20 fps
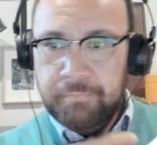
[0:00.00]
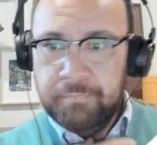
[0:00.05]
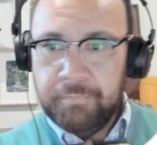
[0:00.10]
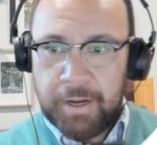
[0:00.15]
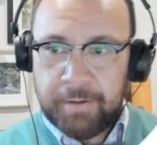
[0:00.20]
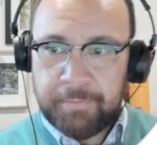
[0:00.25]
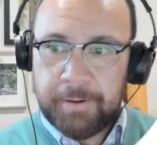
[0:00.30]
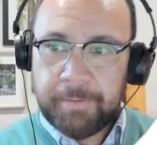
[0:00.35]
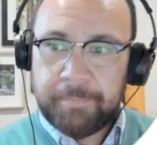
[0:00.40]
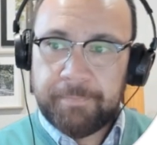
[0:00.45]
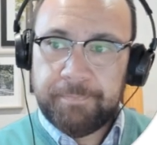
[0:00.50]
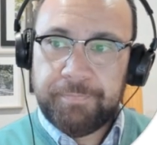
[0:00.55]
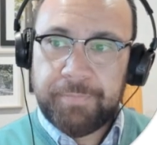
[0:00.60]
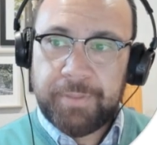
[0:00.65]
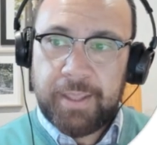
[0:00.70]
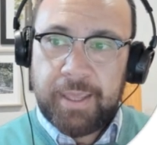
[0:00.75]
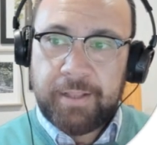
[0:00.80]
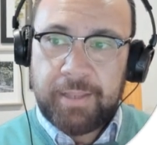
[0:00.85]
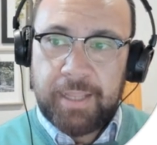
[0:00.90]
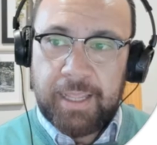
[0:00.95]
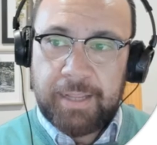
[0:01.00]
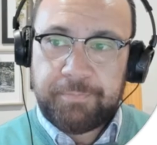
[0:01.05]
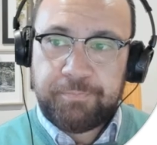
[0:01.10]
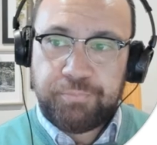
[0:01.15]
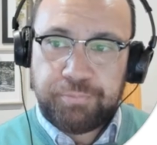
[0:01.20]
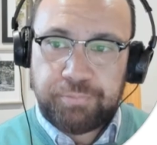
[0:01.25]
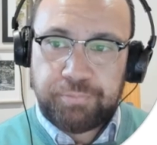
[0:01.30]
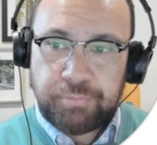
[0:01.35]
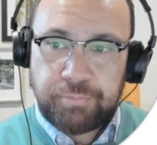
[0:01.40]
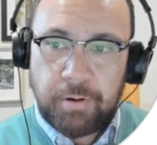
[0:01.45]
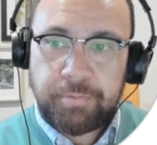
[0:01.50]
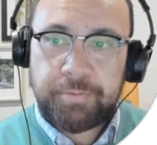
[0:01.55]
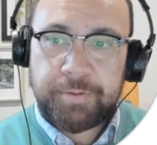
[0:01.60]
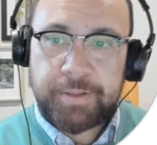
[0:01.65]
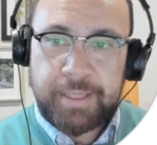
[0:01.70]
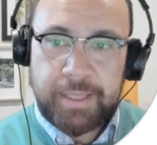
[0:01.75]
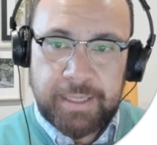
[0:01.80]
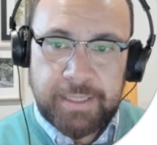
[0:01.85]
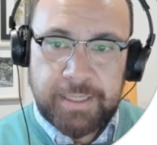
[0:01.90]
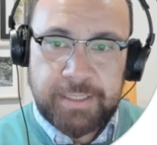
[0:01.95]
pardon me, it
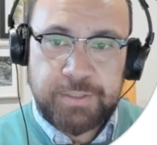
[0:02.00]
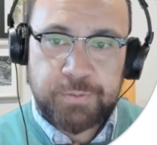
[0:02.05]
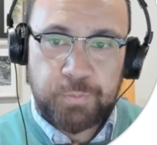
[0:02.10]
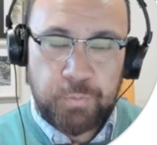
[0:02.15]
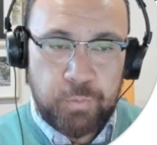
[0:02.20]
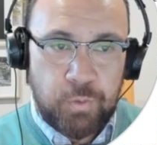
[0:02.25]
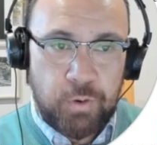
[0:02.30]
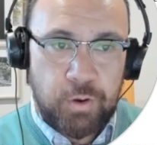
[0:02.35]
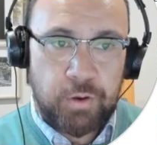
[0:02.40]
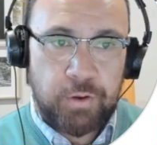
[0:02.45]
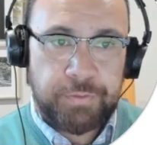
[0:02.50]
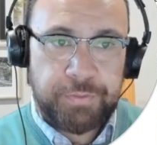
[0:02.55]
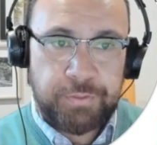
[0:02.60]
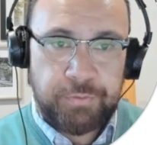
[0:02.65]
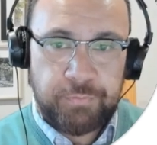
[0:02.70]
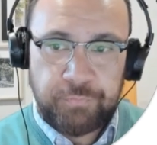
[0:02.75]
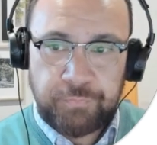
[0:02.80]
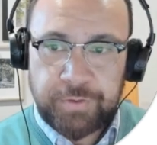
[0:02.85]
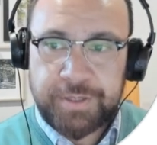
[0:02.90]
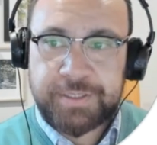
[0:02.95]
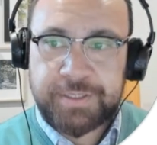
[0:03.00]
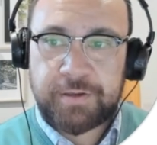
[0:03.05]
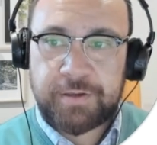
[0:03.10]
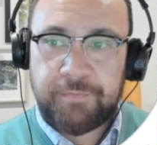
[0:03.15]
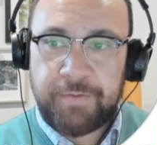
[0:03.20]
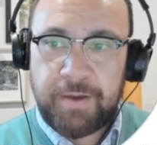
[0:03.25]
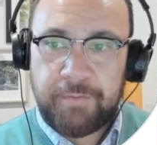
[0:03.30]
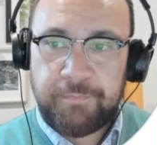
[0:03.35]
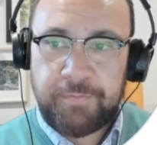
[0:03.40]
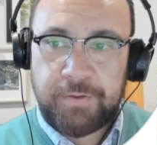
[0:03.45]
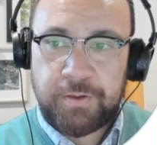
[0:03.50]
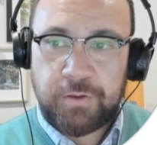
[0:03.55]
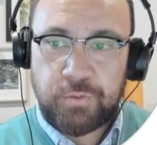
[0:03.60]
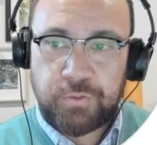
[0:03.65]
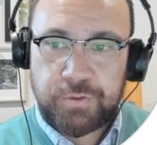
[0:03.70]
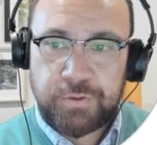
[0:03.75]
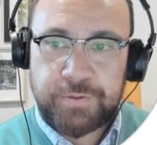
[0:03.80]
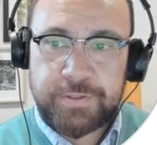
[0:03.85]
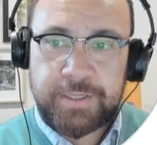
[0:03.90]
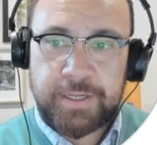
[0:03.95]
probably is worth the risk of having
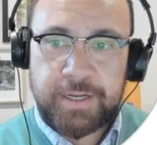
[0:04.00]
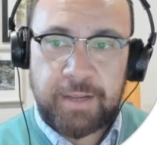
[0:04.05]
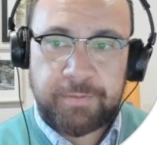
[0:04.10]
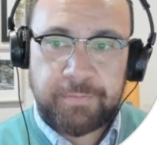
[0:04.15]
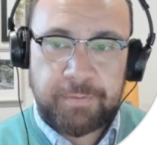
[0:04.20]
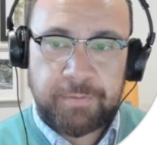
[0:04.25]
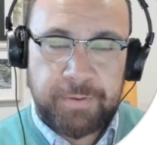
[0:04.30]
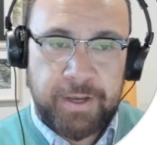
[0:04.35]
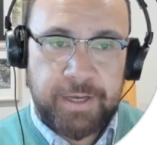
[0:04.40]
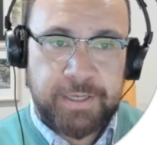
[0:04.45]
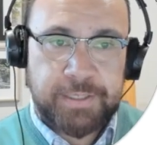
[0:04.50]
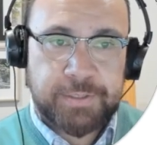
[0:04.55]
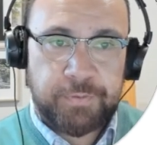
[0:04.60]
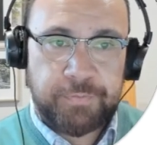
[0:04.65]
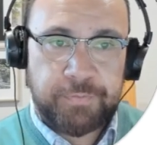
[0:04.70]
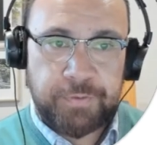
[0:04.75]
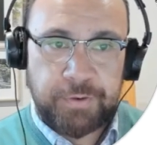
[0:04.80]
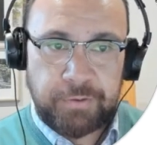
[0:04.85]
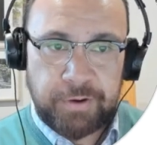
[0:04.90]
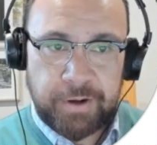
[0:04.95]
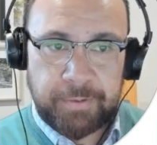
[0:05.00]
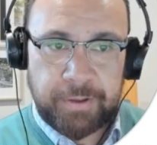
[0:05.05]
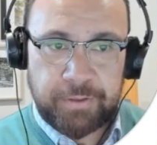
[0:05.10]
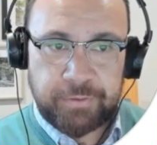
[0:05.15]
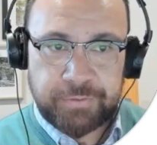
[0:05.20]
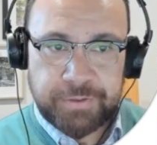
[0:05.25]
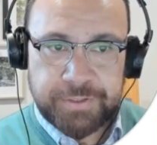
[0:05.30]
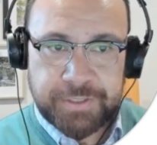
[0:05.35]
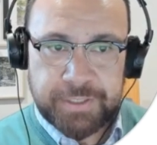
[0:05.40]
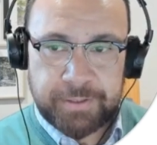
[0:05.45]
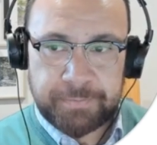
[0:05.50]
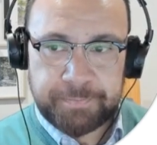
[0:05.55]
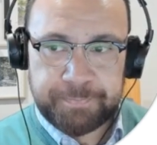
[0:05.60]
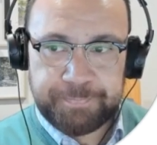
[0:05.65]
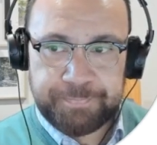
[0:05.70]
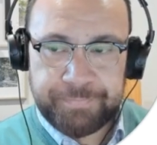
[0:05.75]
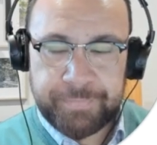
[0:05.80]
your username and password for your email address here